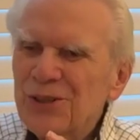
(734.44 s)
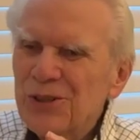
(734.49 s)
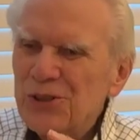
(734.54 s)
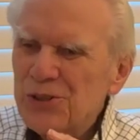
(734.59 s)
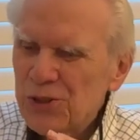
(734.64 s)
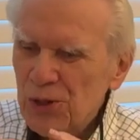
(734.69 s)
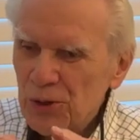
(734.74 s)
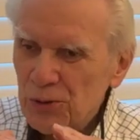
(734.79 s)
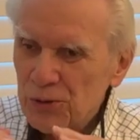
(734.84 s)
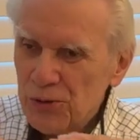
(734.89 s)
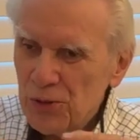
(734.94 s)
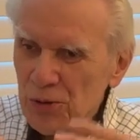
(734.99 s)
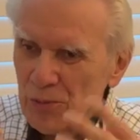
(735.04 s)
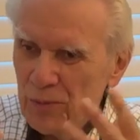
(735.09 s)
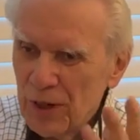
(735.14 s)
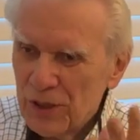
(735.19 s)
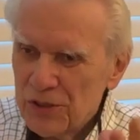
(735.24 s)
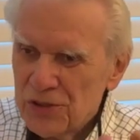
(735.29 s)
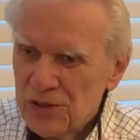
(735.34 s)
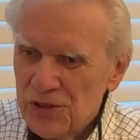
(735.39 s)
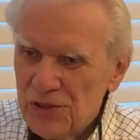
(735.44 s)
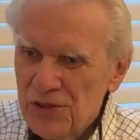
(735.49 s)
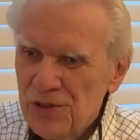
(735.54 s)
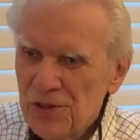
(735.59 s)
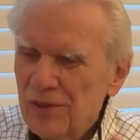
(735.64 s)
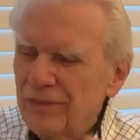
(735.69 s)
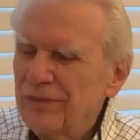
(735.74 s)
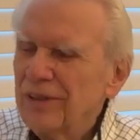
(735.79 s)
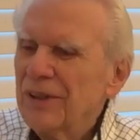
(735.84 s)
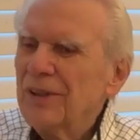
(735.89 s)
to show too much
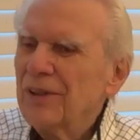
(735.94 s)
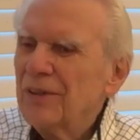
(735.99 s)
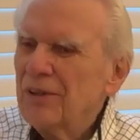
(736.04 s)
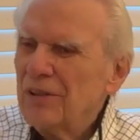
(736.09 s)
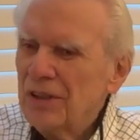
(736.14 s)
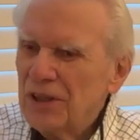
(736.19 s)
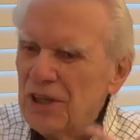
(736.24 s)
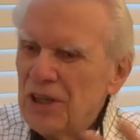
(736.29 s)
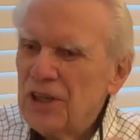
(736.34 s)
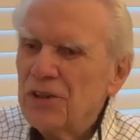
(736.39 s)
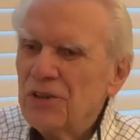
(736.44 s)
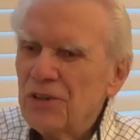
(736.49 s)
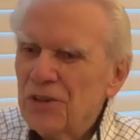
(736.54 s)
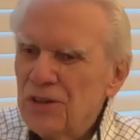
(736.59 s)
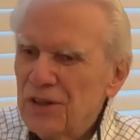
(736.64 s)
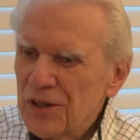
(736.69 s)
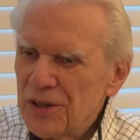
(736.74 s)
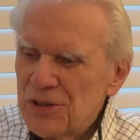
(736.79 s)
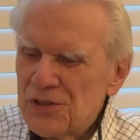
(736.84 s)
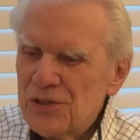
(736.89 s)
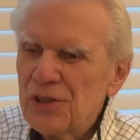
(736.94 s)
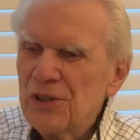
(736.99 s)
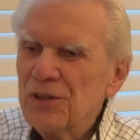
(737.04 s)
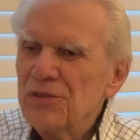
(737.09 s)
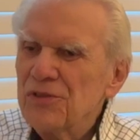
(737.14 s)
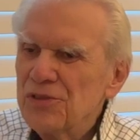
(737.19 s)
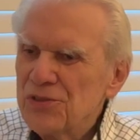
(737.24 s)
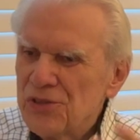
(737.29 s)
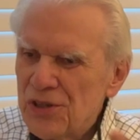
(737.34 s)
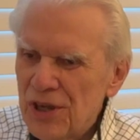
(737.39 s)
eagerness
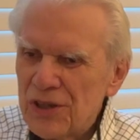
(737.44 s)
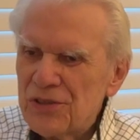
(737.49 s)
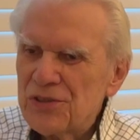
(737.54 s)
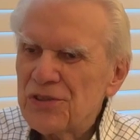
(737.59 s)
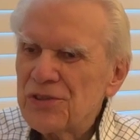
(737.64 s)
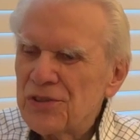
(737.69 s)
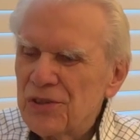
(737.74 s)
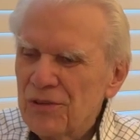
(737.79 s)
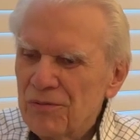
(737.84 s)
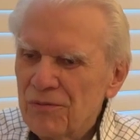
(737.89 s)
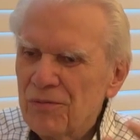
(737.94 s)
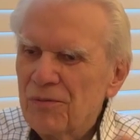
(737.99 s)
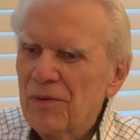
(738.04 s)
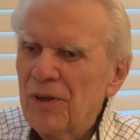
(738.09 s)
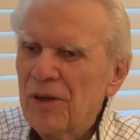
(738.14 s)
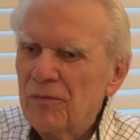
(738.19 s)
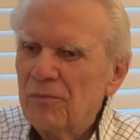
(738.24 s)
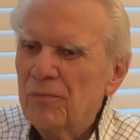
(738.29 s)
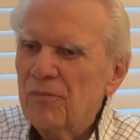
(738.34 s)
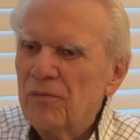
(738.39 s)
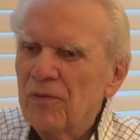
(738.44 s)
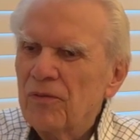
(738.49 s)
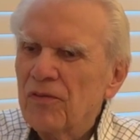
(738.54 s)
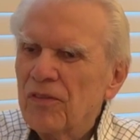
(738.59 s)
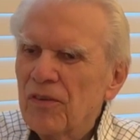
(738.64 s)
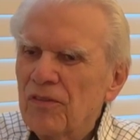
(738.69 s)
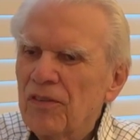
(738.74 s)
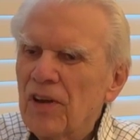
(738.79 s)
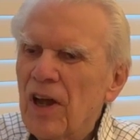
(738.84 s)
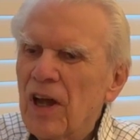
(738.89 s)
and zest and, and
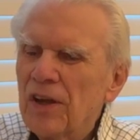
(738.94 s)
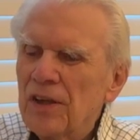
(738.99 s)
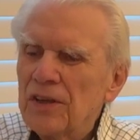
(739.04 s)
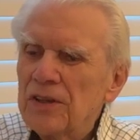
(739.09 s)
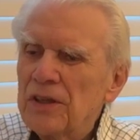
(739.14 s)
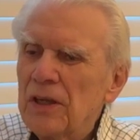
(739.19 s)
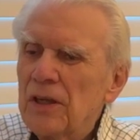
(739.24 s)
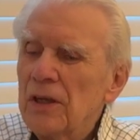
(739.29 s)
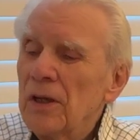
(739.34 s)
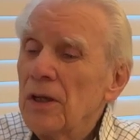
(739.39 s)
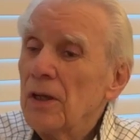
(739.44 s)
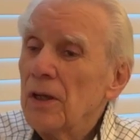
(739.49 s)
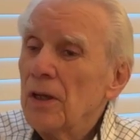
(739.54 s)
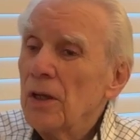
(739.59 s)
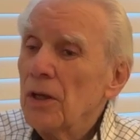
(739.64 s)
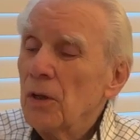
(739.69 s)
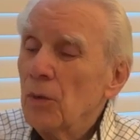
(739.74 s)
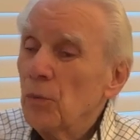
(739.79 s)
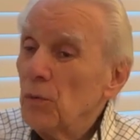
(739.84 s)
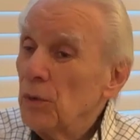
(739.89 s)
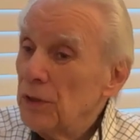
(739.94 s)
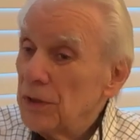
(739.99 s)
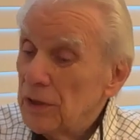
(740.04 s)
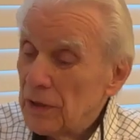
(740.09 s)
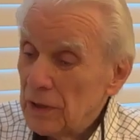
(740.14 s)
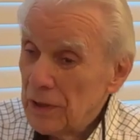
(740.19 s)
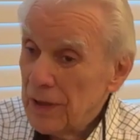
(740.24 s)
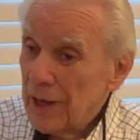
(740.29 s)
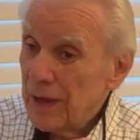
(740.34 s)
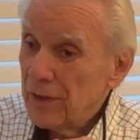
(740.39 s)
frivolity. We
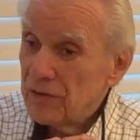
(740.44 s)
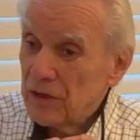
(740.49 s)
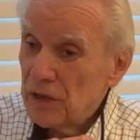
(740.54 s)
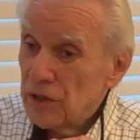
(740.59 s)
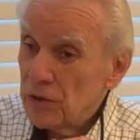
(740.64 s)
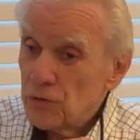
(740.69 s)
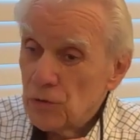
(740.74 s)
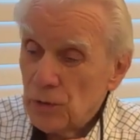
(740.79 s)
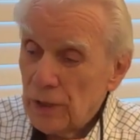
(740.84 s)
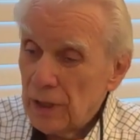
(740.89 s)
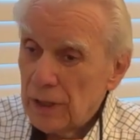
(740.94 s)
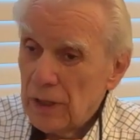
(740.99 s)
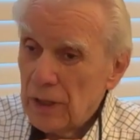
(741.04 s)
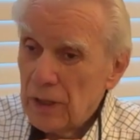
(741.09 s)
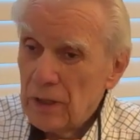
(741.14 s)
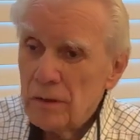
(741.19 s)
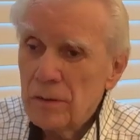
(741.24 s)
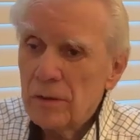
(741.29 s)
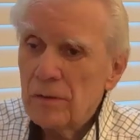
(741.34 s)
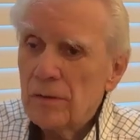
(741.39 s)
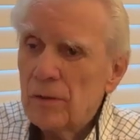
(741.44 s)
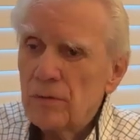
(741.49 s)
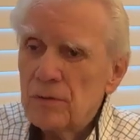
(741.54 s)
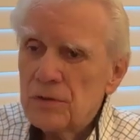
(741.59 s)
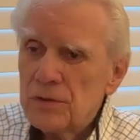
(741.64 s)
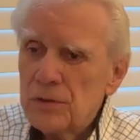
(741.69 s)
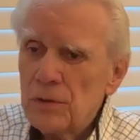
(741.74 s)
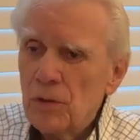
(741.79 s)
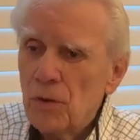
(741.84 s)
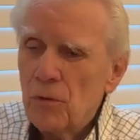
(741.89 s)
didn't have any drinking. There
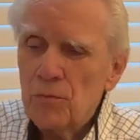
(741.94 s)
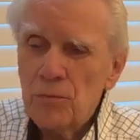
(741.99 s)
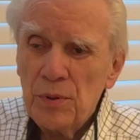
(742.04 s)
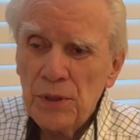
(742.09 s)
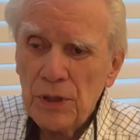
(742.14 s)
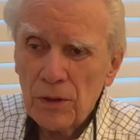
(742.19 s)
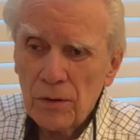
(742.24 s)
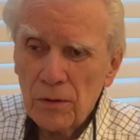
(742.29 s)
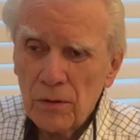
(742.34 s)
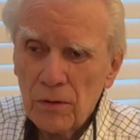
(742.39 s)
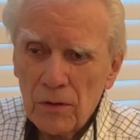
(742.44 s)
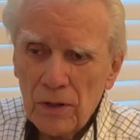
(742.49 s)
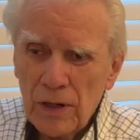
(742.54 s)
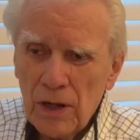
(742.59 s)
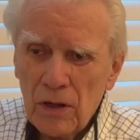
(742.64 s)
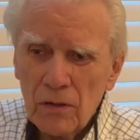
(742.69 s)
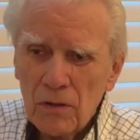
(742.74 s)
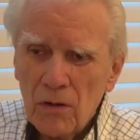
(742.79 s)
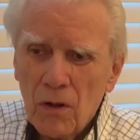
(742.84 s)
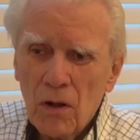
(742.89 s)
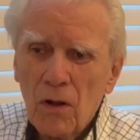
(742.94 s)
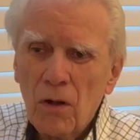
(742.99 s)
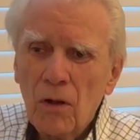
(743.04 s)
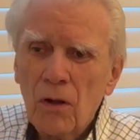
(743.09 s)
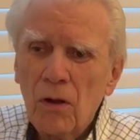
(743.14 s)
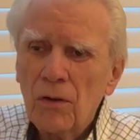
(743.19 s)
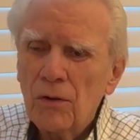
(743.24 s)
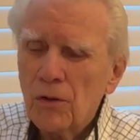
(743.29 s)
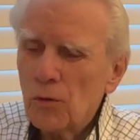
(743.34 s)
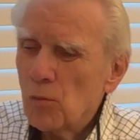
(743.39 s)
was no beer or
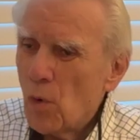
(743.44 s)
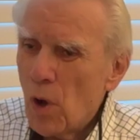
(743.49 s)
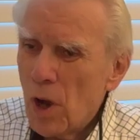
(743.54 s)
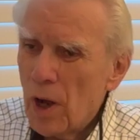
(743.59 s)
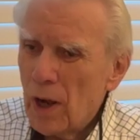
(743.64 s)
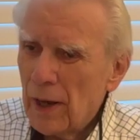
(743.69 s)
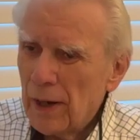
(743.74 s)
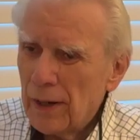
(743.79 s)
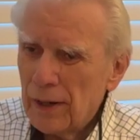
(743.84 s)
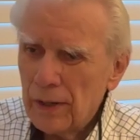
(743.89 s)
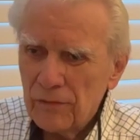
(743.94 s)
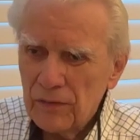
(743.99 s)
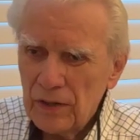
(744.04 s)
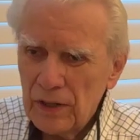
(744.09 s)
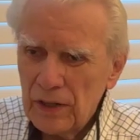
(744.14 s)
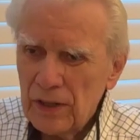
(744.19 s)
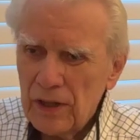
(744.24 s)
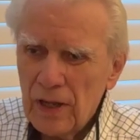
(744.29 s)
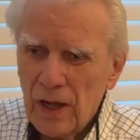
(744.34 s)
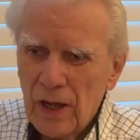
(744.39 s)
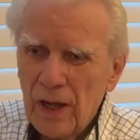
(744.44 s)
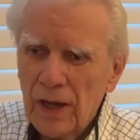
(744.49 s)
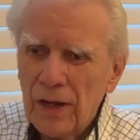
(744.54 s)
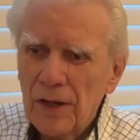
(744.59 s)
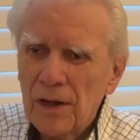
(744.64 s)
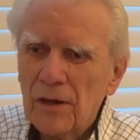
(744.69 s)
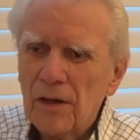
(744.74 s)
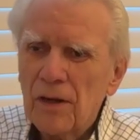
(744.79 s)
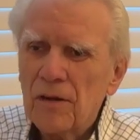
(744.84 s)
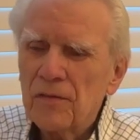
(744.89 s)
alcohol or wine of any kind
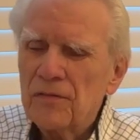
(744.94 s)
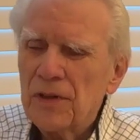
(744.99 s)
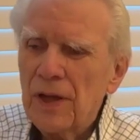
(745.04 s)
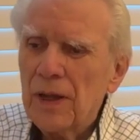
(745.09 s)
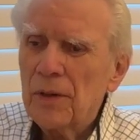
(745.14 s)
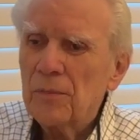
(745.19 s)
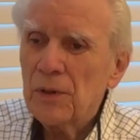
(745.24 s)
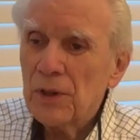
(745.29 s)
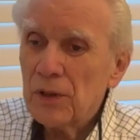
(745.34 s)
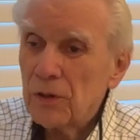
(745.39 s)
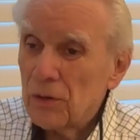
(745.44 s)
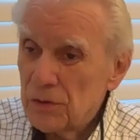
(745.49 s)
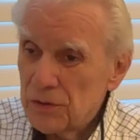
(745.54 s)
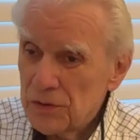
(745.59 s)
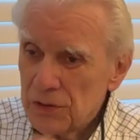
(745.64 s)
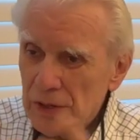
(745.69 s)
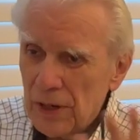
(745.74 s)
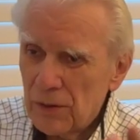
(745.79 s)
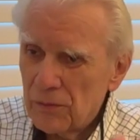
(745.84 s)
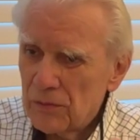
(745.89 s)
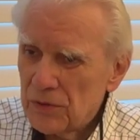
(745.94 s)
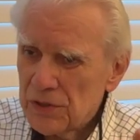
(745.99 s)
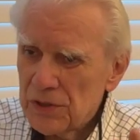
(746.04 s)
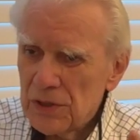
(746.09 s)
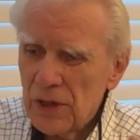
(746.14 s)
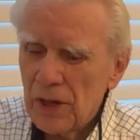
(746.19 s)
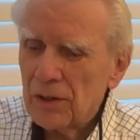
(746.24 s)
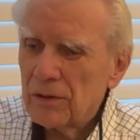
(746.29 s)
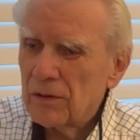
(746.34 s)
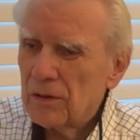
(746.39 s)
in our family because that was
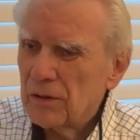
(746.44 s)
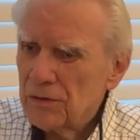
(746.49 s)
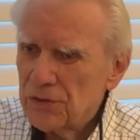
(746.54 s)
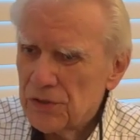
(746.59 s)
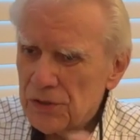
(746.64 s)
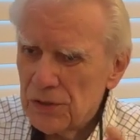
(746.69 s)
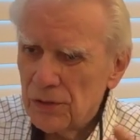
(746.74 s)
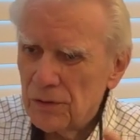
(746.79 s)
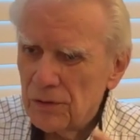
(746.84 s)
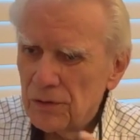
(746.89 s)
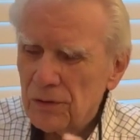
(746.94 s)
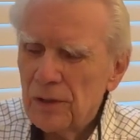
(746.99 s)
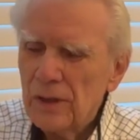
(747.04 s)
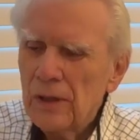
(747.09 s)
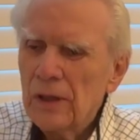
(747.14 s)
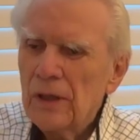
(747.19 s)
not considered